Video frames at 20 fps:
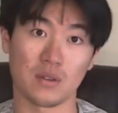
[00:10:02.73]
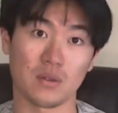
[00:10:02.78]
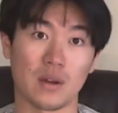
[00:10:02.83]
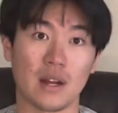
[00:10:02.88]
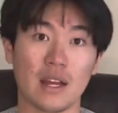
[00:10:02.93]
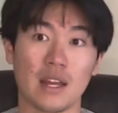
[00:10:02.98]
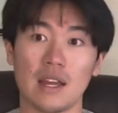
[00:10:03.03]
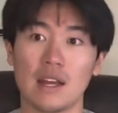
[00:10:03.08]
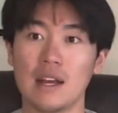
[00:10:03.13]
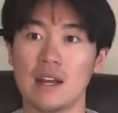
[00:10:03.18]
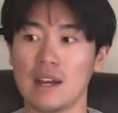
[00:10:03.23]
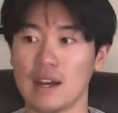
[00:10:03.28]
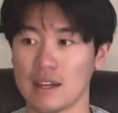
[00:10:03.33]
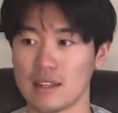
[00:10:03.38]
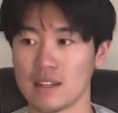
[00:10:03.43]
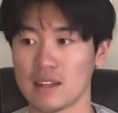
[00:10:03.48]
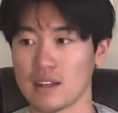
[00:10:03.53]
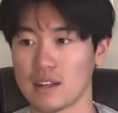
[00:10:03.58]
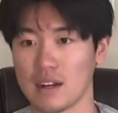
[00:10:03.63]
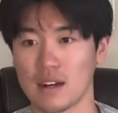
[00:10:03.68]
right? I
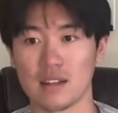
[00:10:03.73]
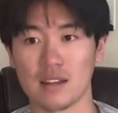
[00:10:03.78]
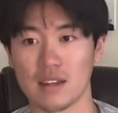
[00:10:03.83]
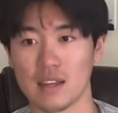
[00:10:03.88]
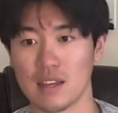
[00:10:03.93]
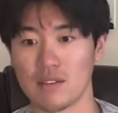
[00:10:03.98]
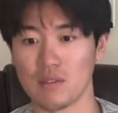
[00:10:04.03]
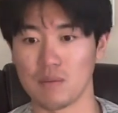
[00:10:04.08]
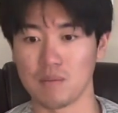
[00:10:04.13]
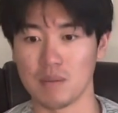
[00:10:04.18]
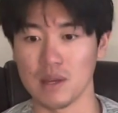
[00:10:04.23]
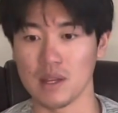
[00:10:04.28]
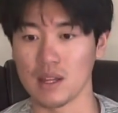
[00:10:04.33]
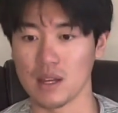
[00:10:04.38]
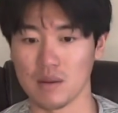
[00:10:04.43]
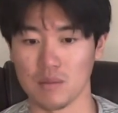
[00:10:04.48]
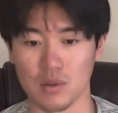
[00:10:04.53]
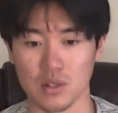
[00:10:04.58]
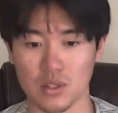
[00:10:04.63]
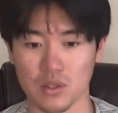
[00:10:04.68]
think Gunn even beat
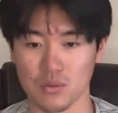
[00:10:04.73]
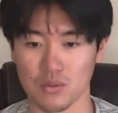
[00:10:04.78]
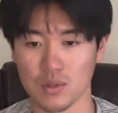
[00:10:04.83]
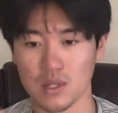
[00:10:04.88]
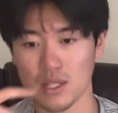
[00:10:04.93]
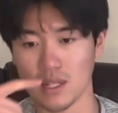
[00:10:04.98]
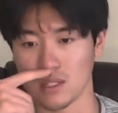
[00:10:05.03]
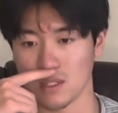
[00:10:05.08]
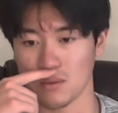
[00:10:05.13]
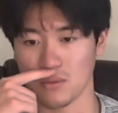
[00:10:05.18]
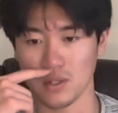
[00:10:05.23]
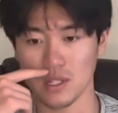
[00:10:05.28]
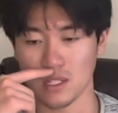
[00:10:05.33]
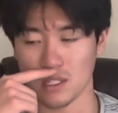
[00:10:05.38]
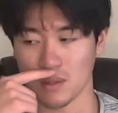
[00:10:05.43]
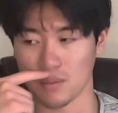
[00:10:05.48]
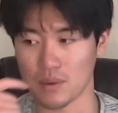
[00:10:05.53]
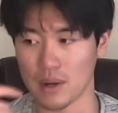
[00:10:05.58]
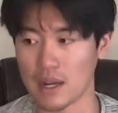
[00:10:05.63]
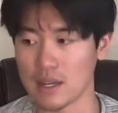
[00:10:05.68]
him, which is really, really
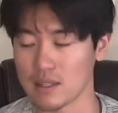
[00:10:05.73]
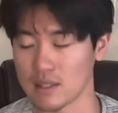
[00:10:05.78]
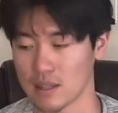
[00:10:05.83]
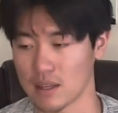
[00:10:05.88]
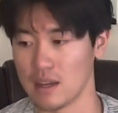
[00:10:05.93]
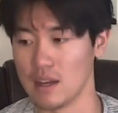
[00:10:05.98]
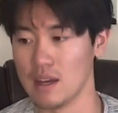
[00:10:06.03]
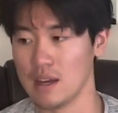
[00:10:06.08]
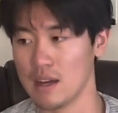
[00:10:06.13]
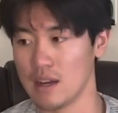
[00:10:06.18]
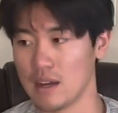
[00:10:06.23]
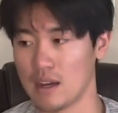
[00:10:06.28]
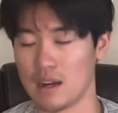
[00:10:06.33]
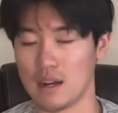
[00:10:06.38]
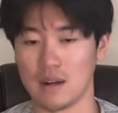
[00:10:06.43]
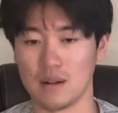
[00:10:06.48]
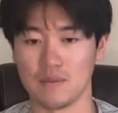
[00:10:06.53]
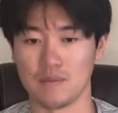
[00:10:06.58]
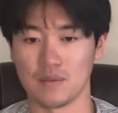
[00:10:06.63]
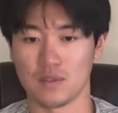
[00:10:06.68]
surprising
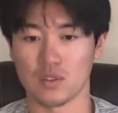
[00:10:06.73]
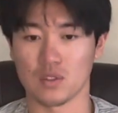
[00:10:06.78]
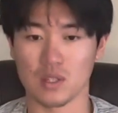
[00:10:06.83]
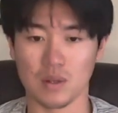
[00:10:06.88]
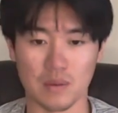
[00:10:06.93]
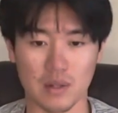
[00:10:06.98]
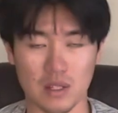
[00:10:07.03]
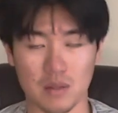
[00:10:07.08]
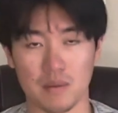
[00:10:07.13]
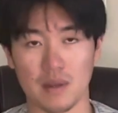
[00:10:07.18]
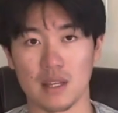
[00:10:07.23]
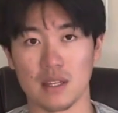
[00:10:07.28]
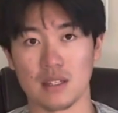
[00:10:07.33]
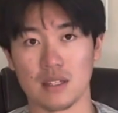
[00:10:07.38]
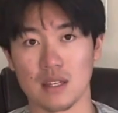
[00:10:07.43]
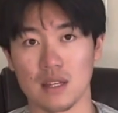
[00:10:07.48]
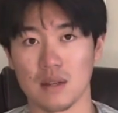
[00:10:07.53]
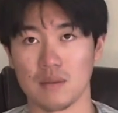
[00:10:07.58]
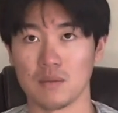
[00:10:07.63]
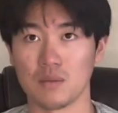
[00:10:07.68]
for someone as big as
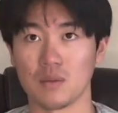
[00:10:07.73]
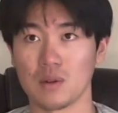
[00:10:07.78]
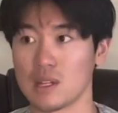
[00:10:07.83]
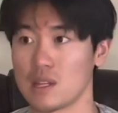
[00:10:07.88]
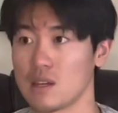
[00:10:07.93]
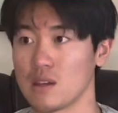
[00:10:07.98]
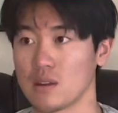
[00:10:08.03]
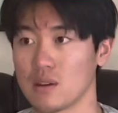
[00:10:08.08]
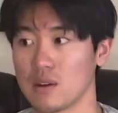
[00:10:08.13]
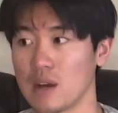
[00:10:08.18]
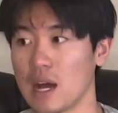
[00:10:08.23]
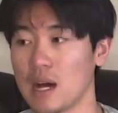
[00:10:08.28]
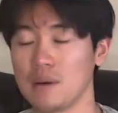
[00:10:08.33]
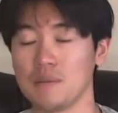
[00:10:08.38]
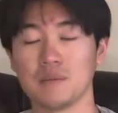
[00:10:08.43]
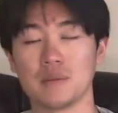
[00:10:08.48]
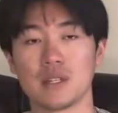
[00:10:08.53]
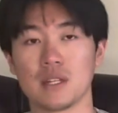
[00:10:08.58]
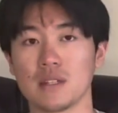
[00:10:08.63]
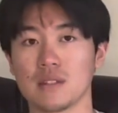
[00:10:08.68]
him with, you know,
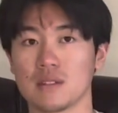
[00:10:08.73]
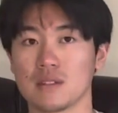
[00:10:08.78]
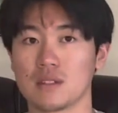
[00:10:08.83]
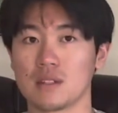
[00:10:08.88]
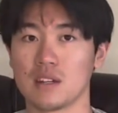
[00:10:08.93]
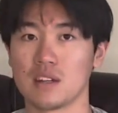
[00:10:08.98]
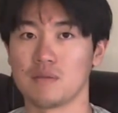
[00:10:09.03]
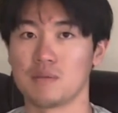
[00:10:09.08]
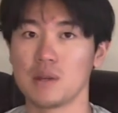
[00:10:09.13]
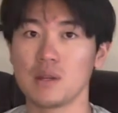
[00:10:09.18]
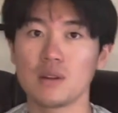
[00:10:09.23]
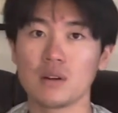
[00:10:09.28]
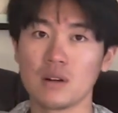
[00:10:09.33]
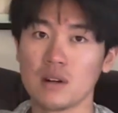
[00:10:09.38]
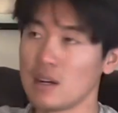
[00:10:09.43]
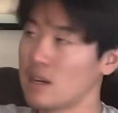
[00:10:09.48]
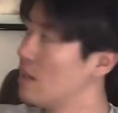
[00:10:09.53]
album sales and stuff. But, you know,